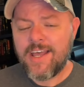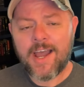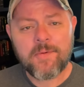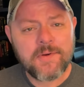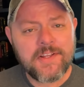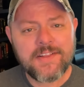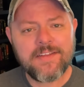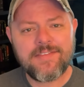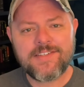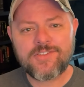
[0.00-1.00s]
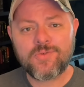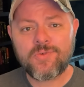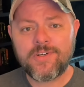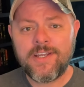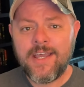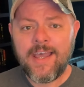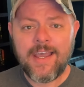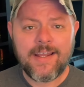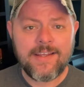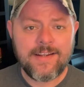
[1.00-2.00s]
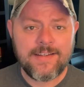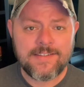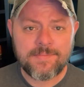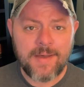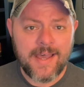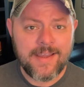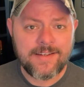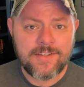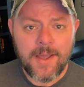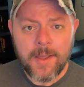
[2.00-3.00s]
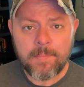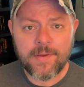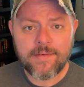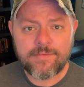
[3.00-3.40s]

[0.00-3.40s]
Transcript: I really love this story and it is my top